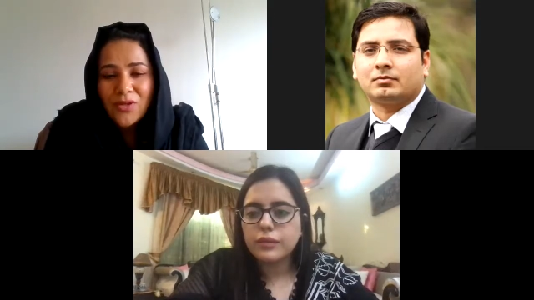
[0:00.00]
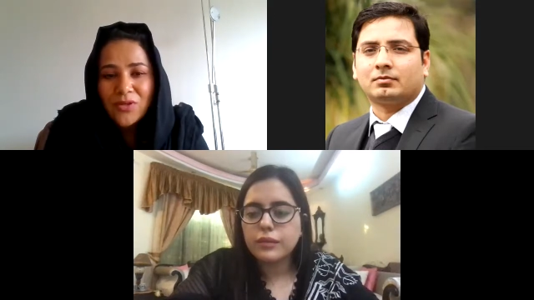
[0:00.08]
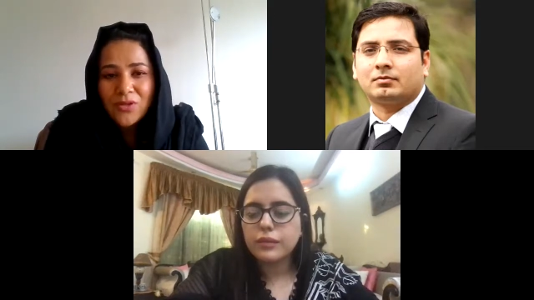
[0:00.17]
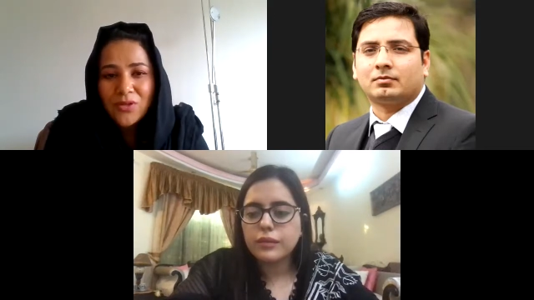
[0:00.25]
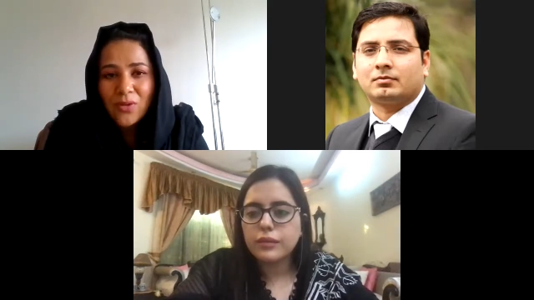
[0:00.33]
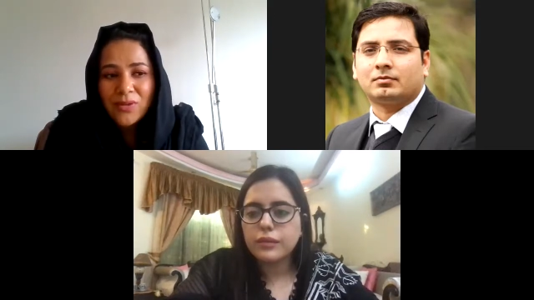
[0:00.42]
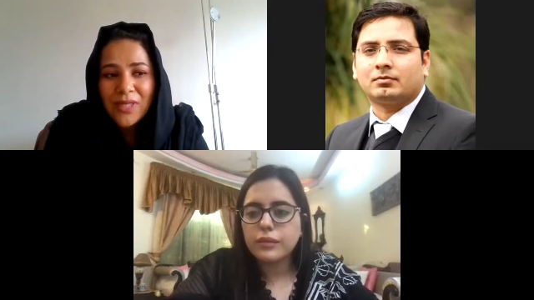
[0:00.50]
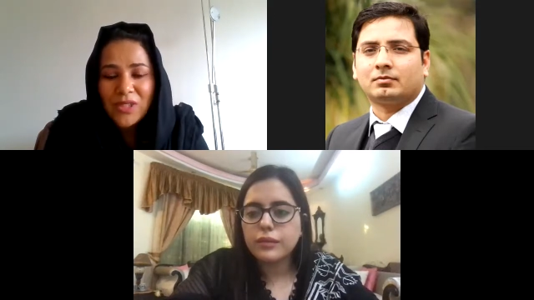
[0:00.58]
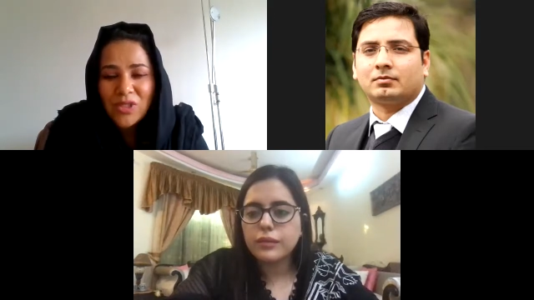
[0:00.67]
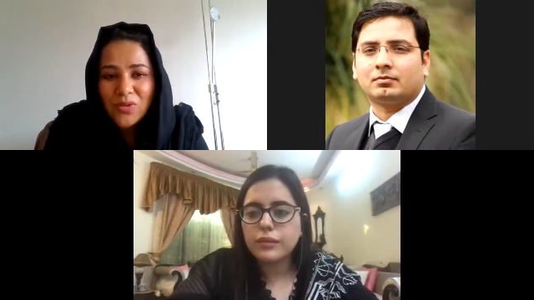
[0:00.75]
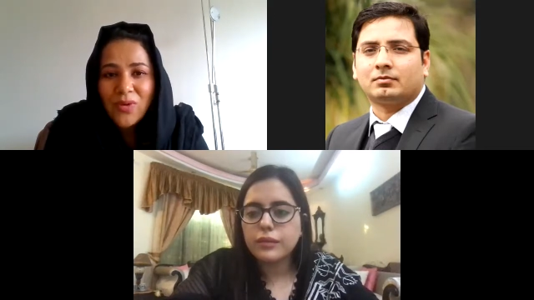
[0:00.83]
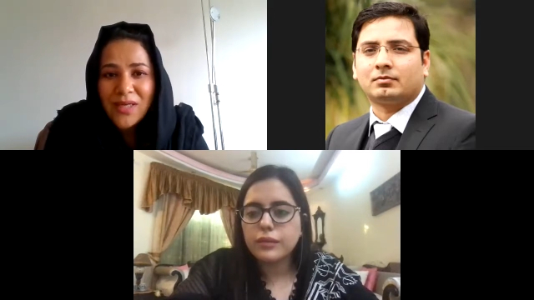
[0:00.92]
Speaker 1: So
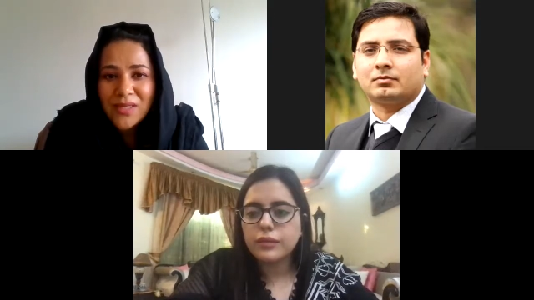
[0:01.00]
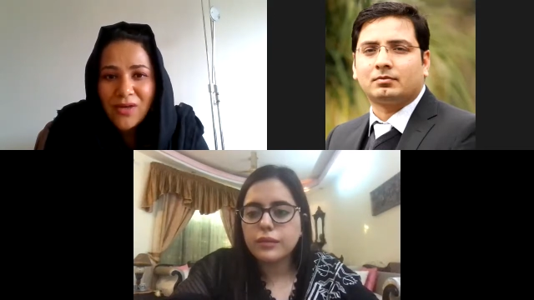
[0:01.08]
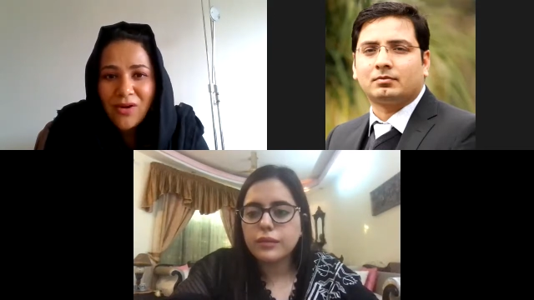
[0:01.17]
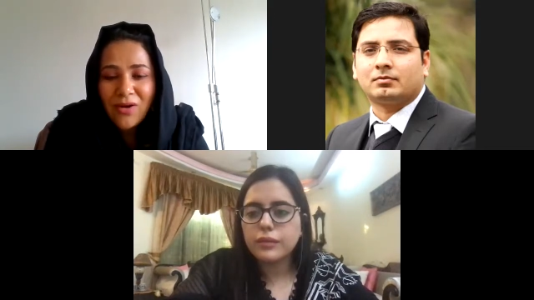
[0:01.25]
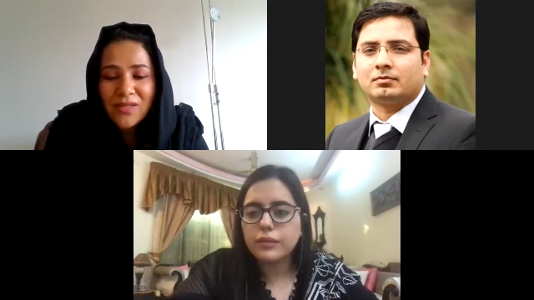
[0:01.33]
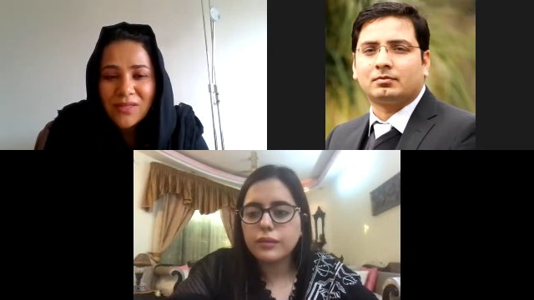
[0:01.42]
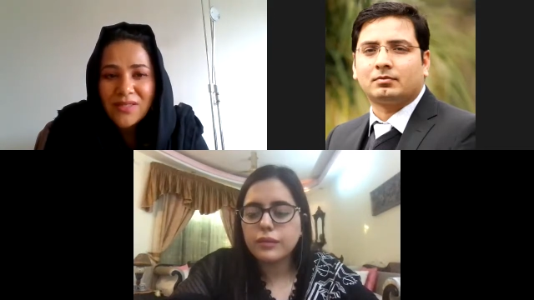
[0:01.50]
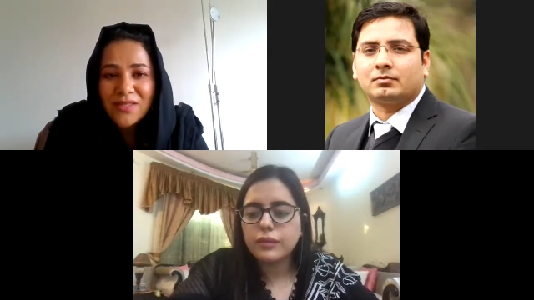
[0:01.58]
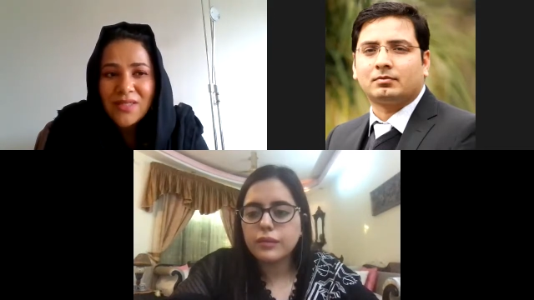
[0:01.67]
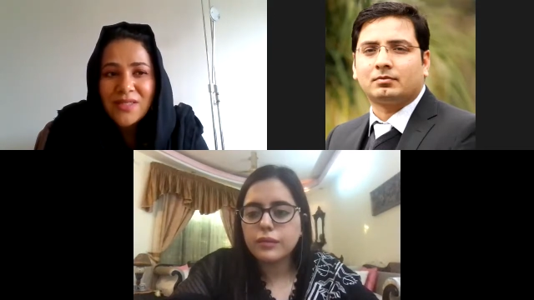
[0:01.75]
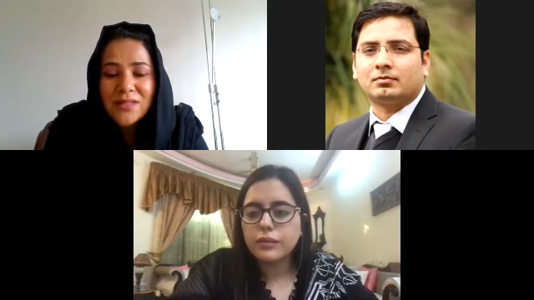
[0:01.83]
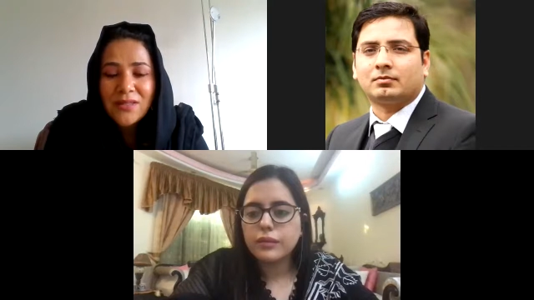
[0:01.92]
that's why the, this
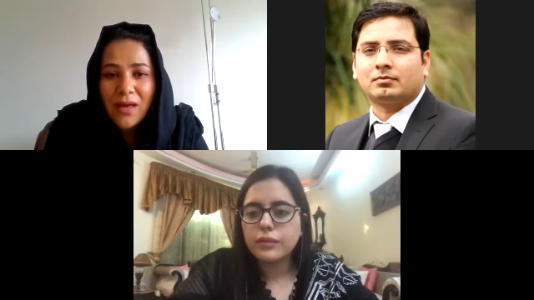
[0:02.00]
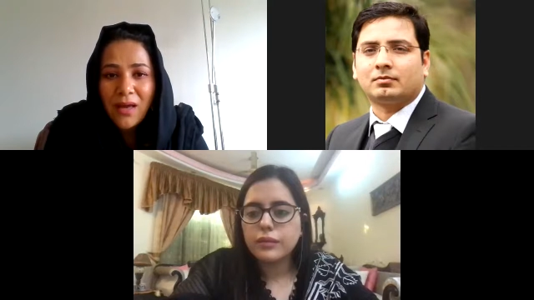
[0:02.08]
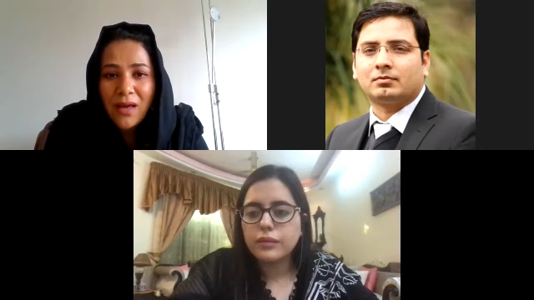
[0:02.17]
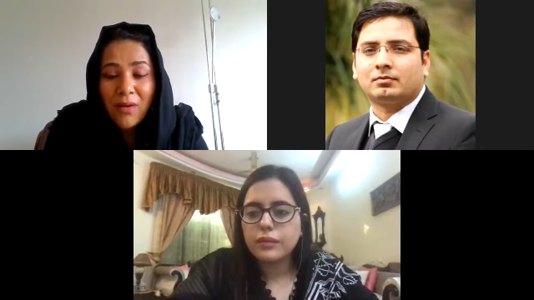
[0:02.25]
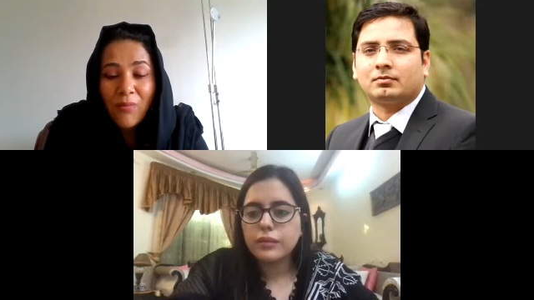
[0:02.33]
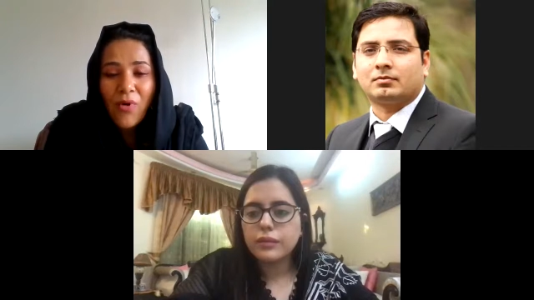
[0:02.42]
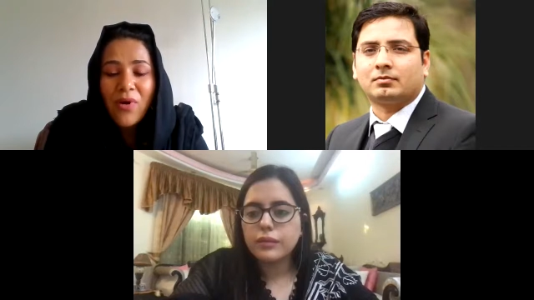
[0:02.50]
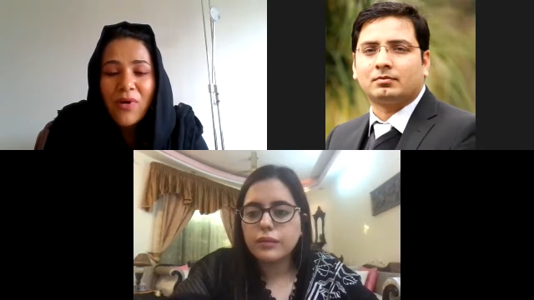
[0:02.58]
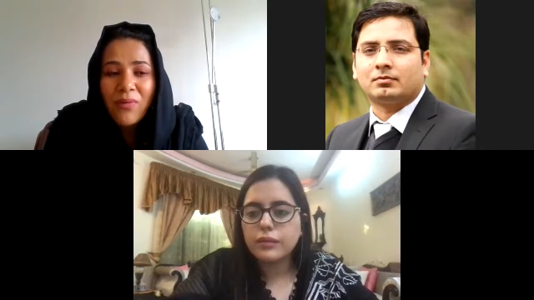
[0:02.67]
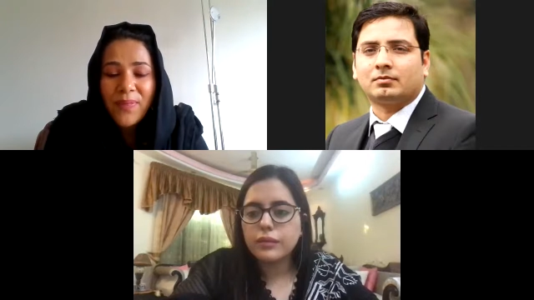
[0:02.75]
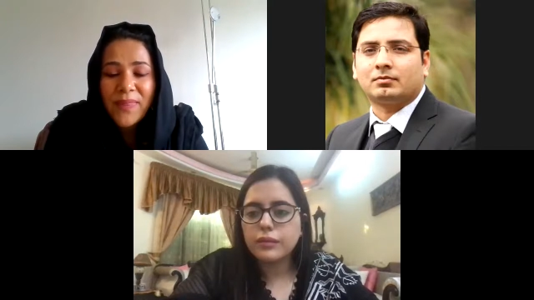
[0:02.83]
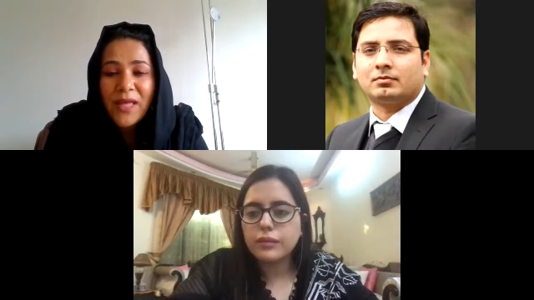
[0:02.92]
is a
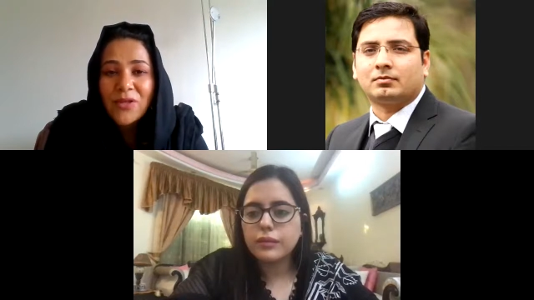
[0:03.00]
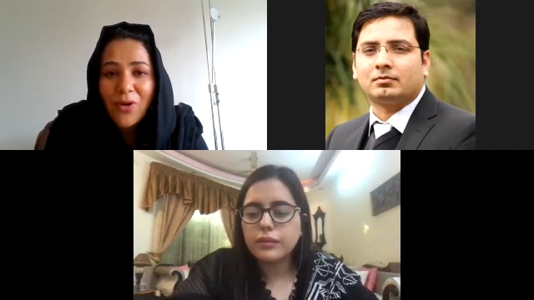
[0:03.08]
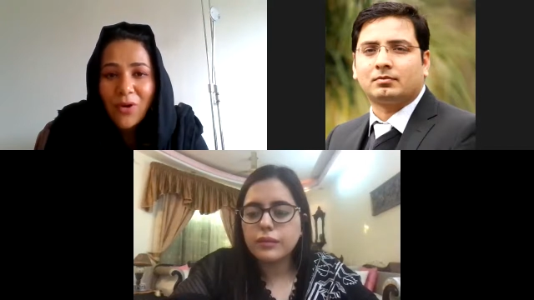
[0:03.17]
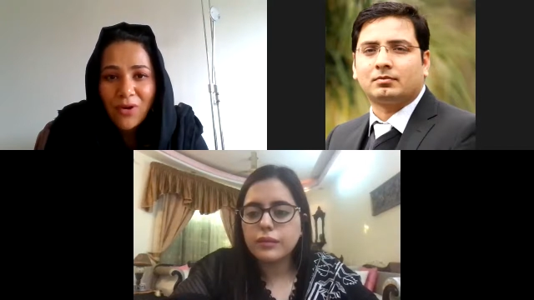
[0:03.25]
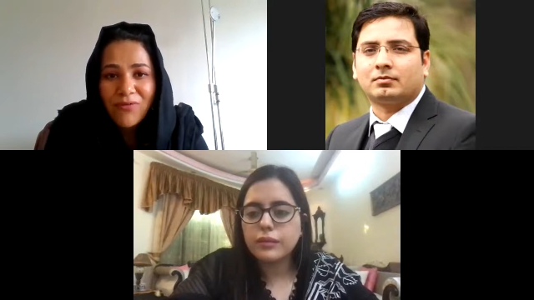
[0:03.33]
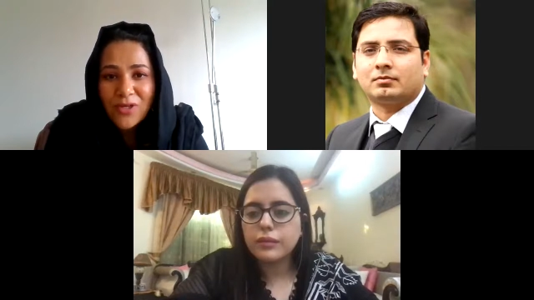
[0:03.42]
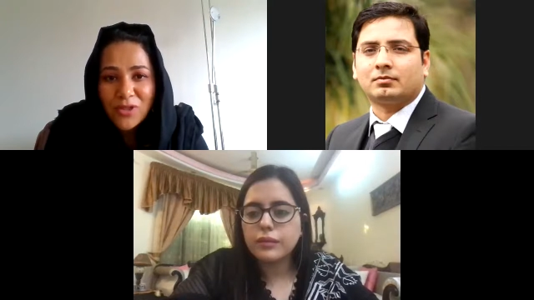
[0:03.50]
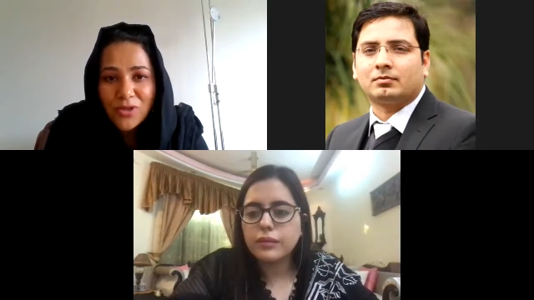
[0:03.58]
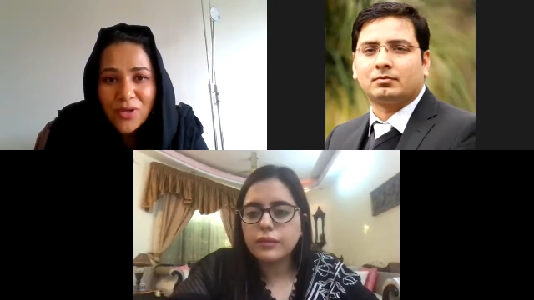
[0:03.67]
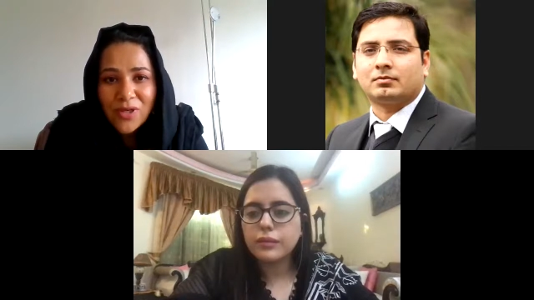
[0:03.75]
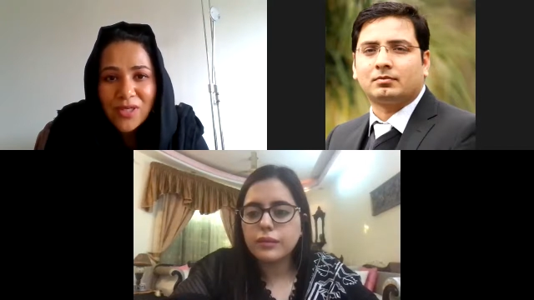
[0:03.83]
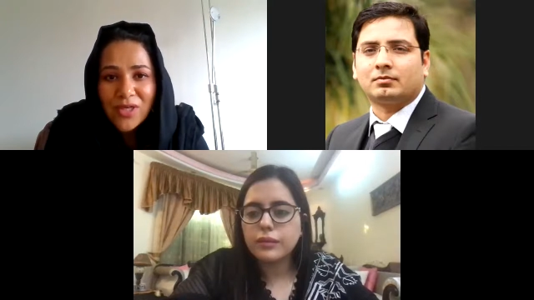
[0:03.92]
war that all of us
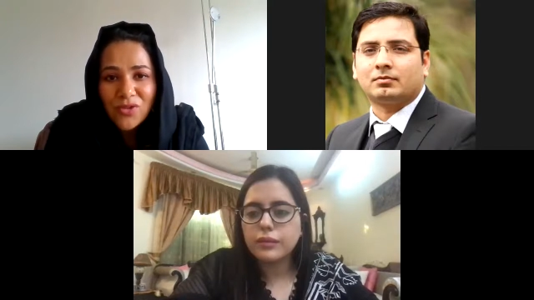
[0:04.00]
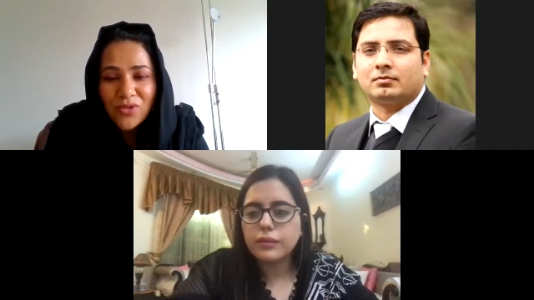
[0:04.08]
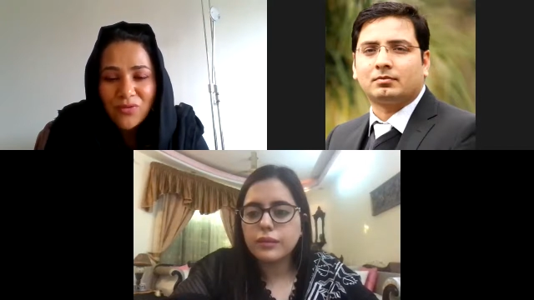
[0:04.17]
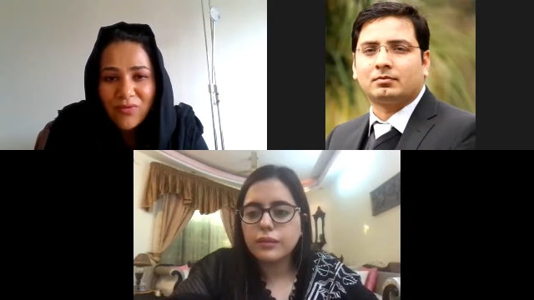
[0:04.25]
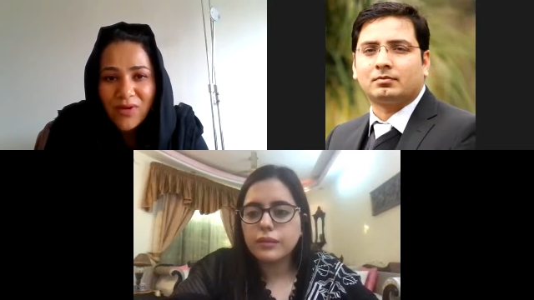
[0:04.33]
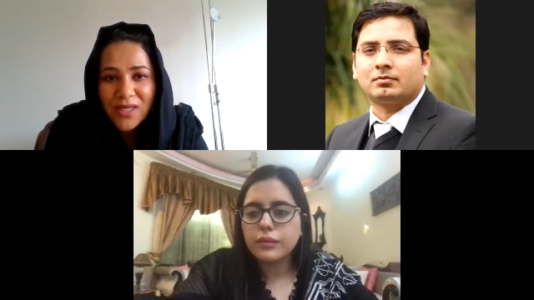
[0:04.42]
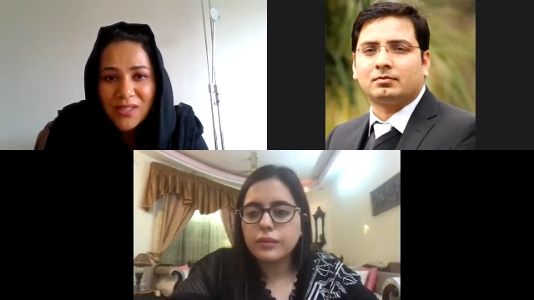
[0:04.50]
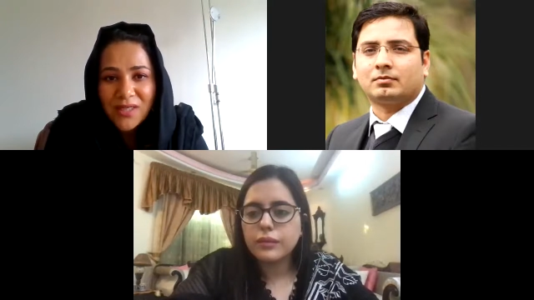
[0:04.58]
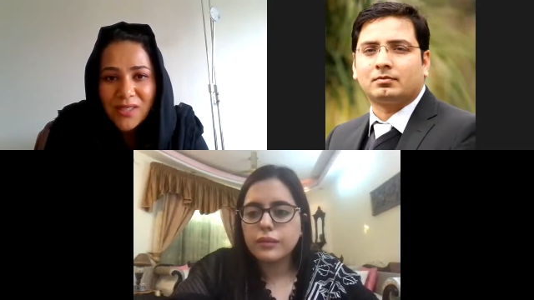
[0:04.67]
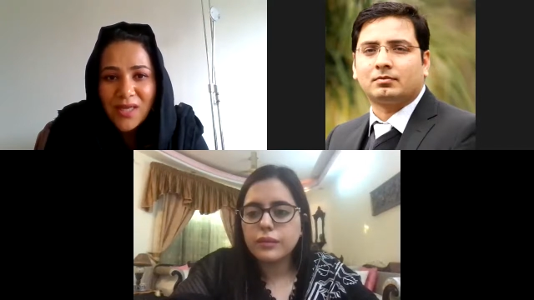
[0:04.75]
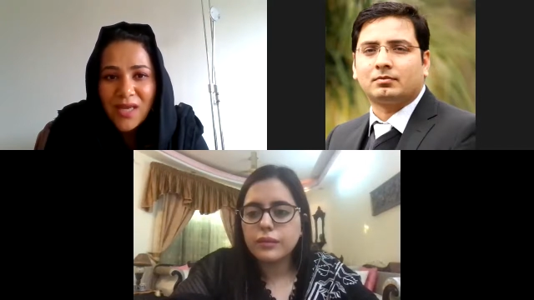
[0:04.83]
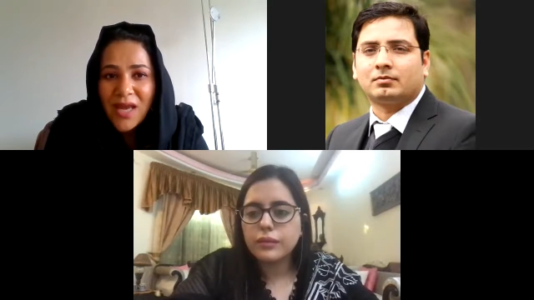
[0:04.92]
together should fight
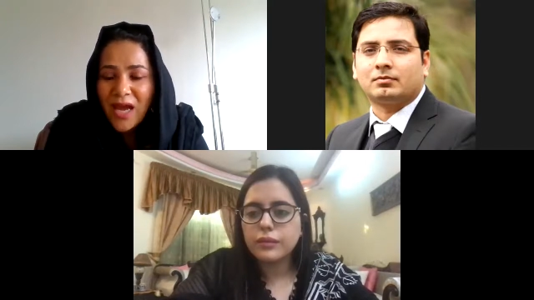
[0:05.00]
it.